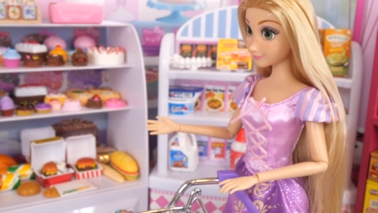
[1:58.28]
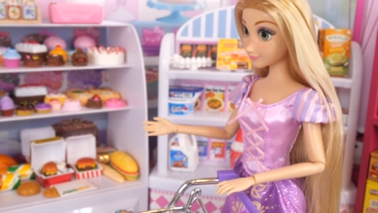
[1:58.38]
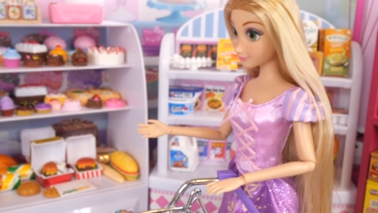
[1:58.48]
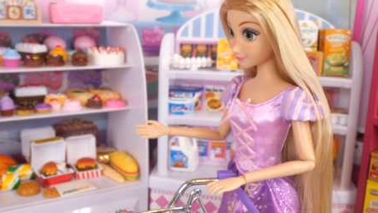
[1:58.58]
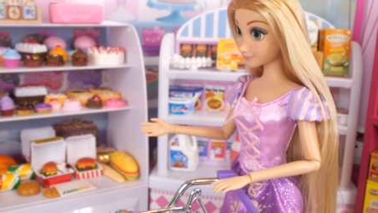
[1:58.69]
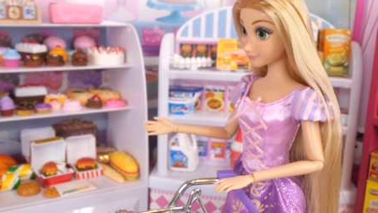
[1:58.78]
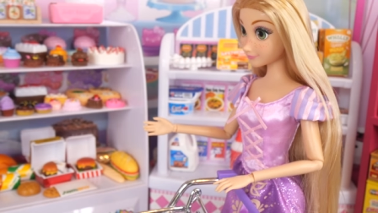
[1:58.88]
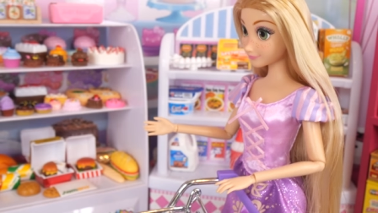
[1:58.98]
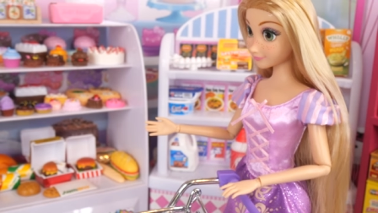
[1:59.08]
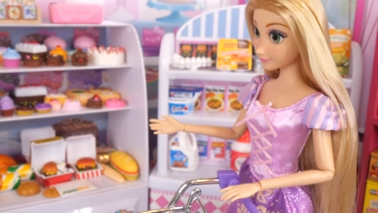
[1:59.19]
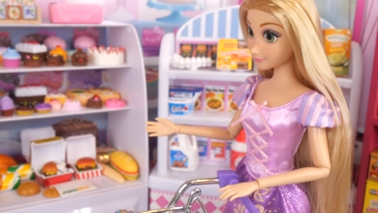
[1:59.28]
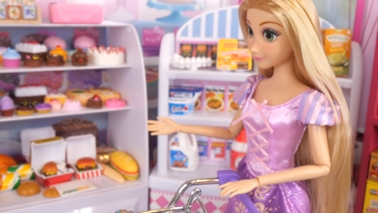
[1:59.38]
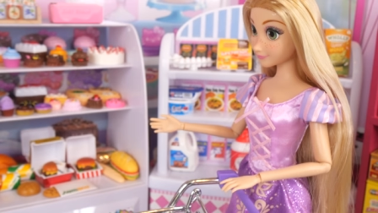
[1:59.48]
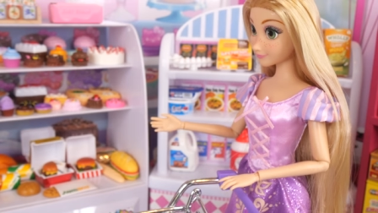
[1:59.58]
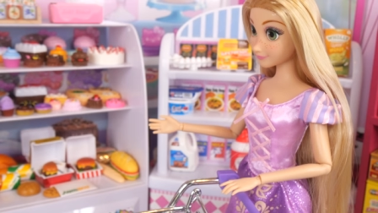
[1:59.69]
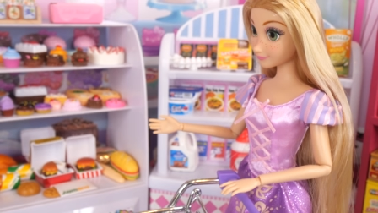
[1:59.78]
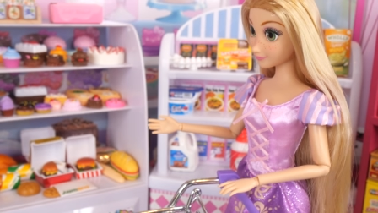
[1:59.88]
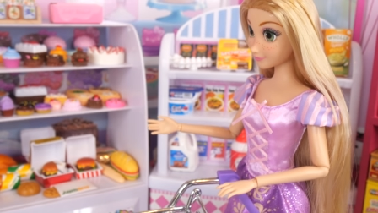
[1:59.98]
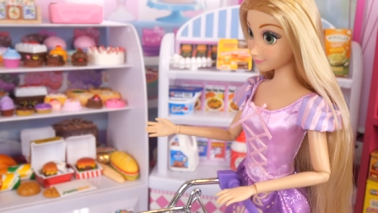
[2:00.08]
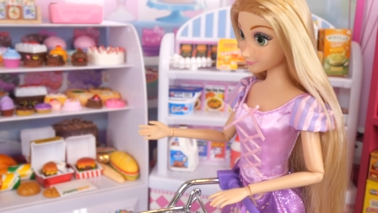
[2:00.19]
That's fine, as long as you're willing to
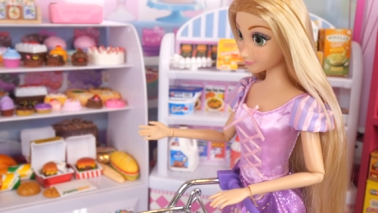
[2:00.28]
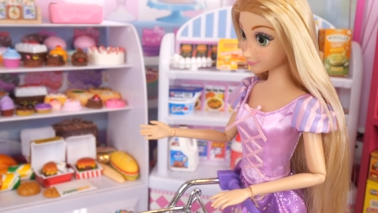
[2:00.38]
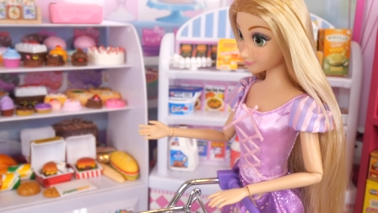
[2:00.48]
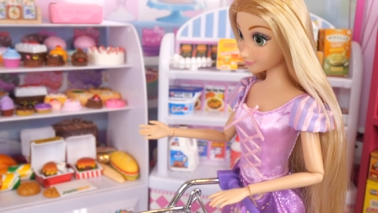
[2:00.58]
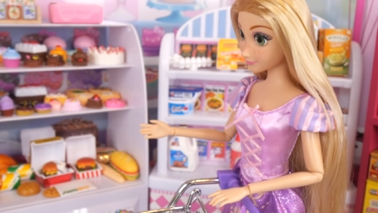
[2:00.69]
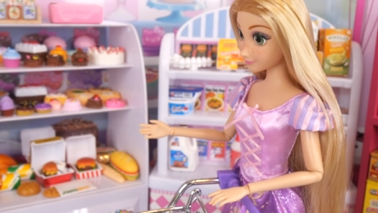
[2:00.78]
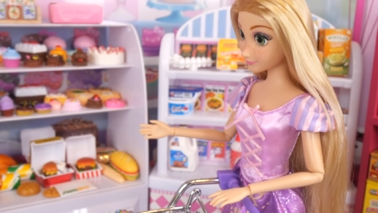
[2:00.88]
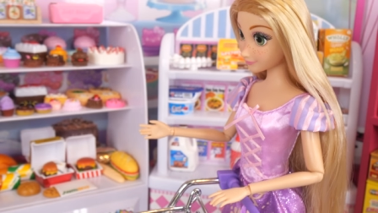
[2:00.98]
share with everyone.